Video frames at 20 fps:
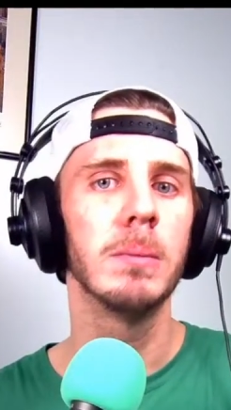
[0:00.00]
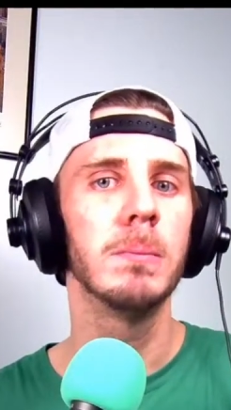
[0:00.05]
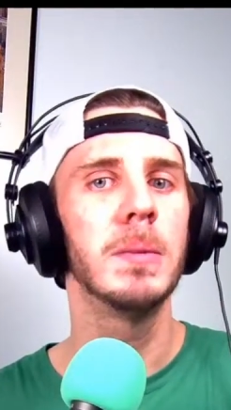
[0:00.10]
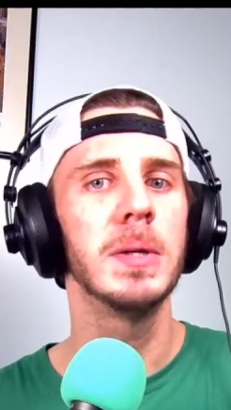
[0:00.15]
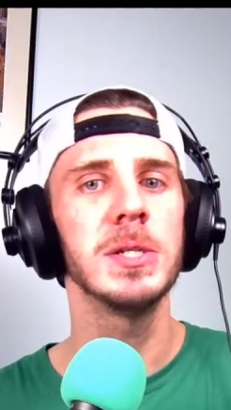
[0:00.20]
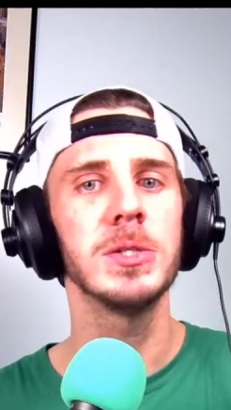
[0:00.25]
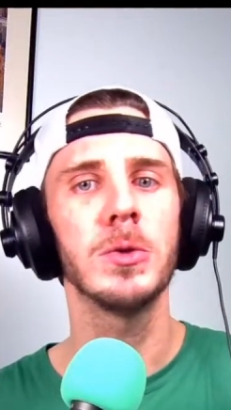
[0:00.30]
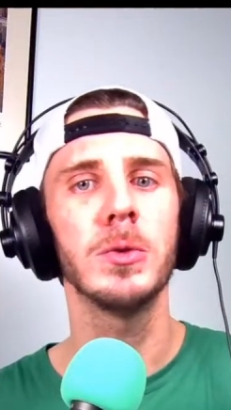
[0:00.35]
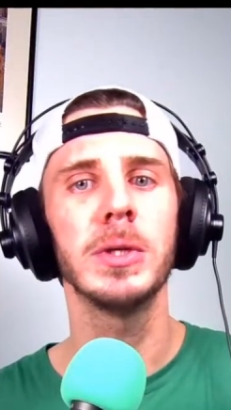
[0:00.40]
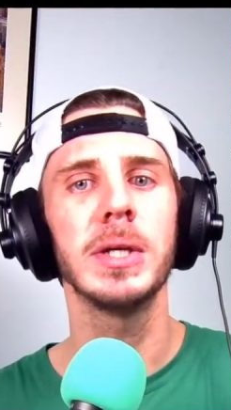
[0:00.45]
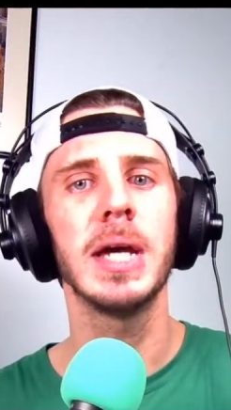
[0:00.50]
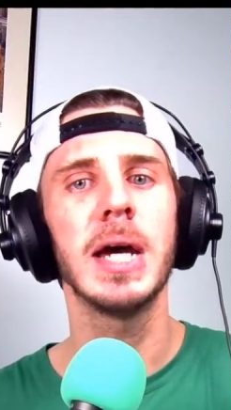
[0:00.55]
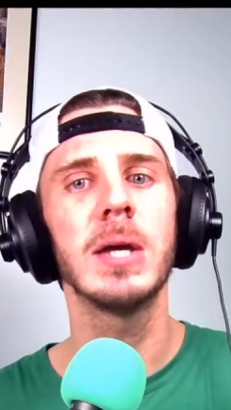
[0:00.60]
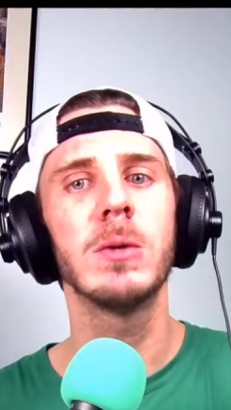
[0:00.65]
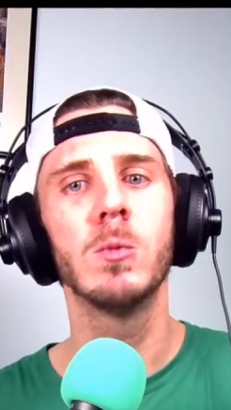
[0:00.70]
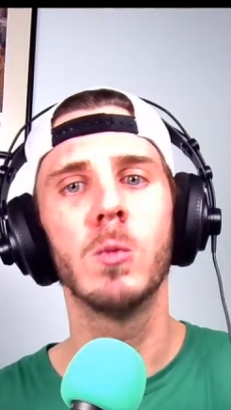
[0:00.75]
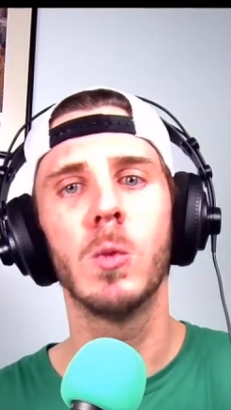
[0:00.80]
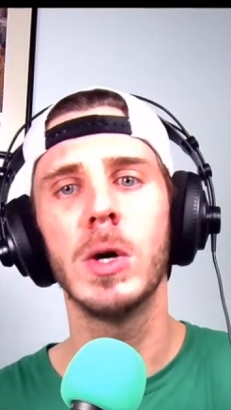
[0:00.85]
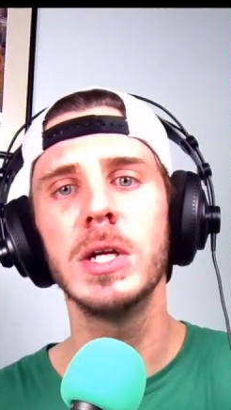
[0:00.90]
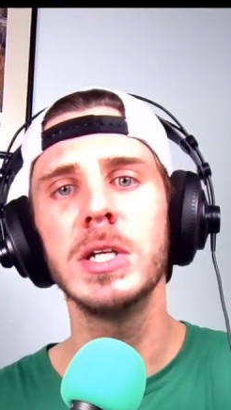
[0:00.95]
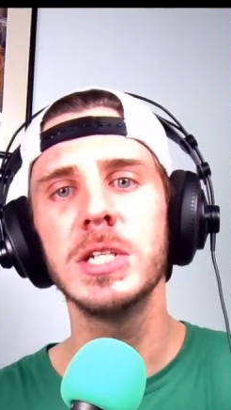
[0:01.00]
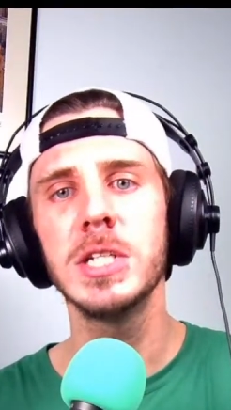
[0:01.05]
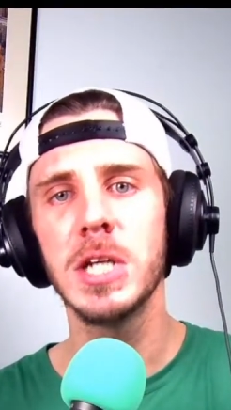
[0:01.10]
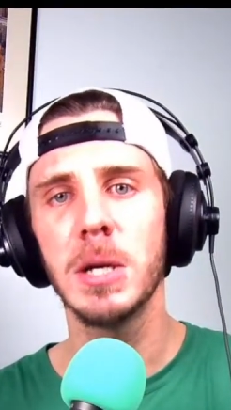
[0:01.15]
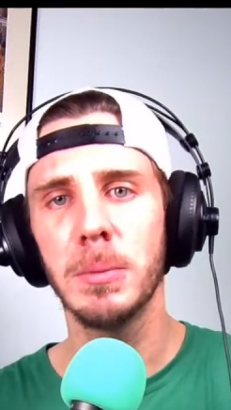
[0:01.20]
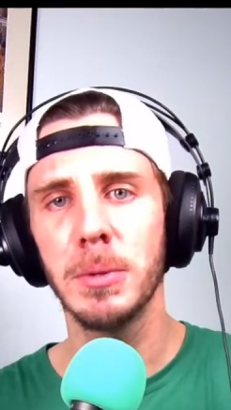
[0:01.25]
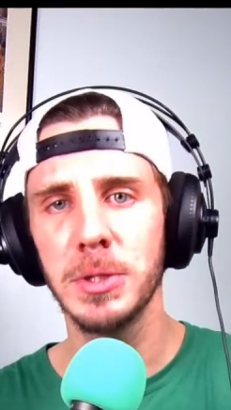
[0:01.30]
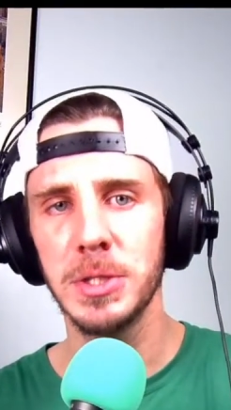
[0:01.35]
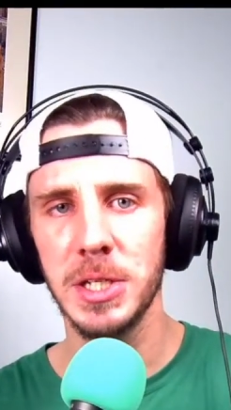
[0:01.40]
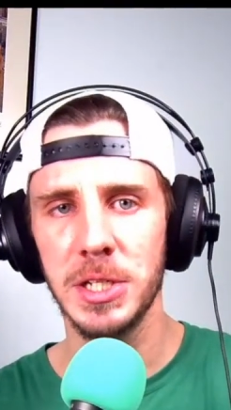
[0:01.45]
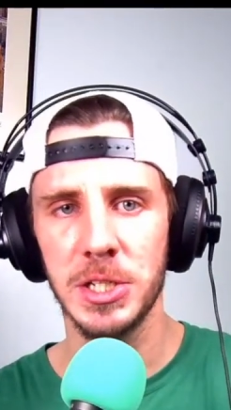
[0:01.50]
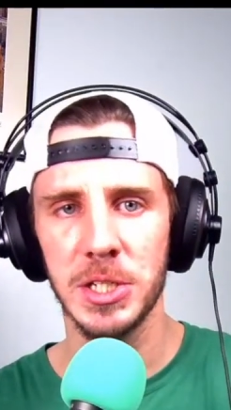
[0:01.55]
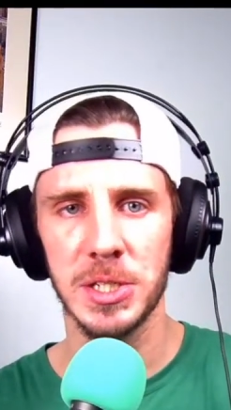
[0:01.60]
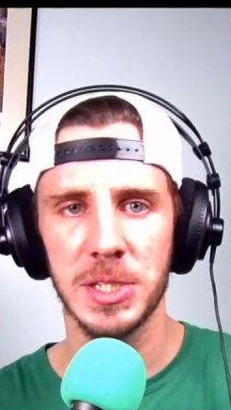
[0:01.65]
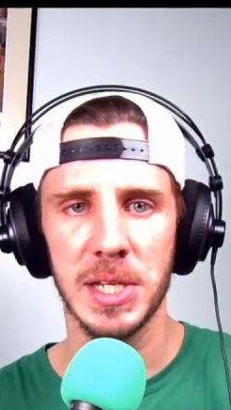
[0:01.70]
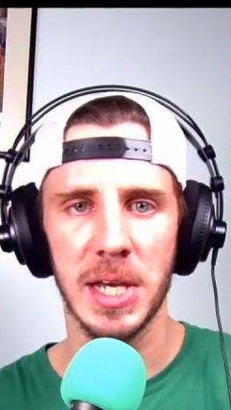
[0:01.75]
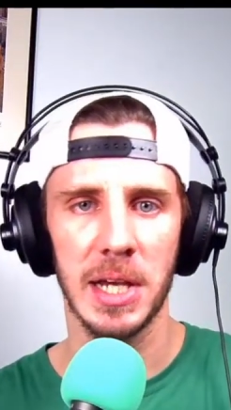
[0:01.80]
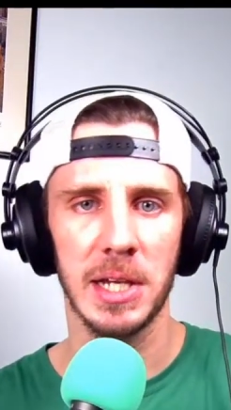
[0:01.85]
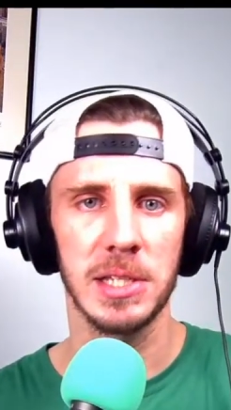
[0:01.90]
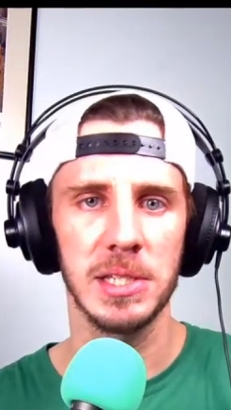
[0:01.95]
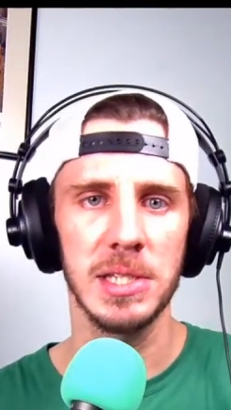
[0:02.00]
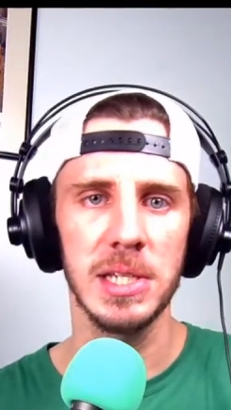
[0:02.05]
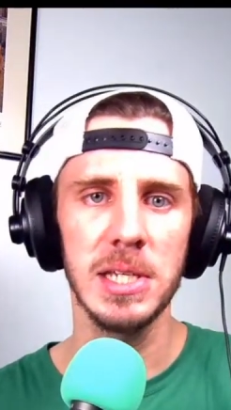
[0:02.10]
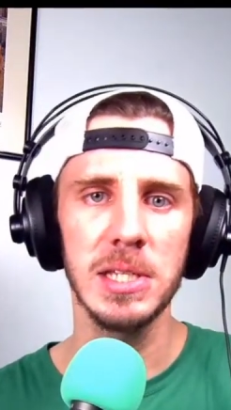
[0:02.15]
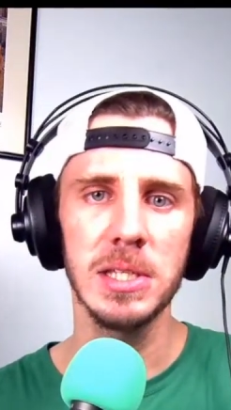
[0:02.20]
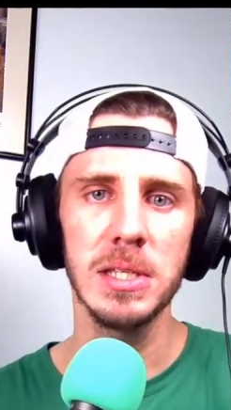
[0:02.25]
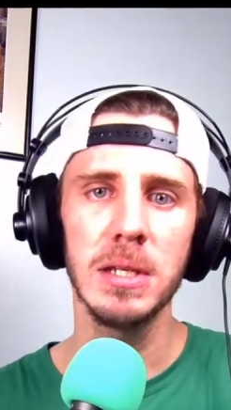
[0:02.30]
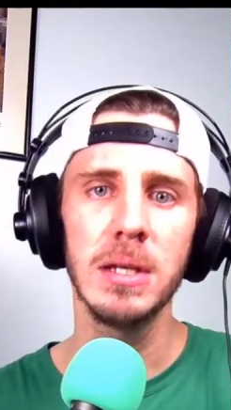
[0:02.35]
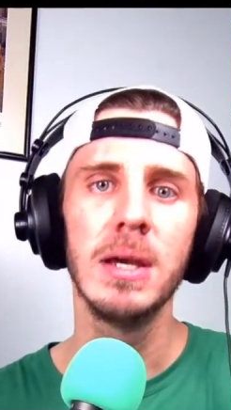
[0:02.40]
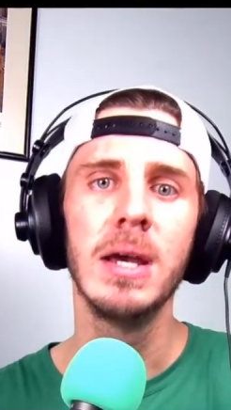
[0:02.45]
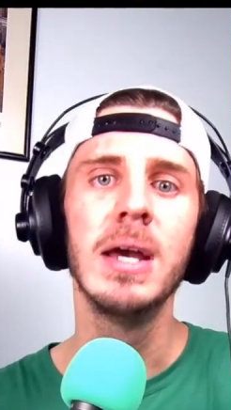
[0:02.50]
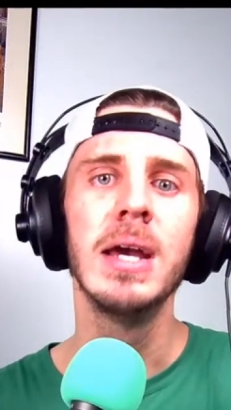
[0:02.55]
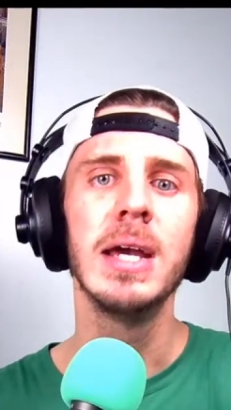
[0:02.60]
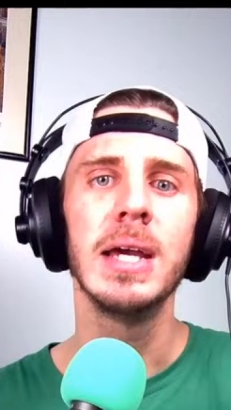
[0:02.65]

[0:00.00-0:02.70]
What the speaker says: but he's only had one double-digit sack season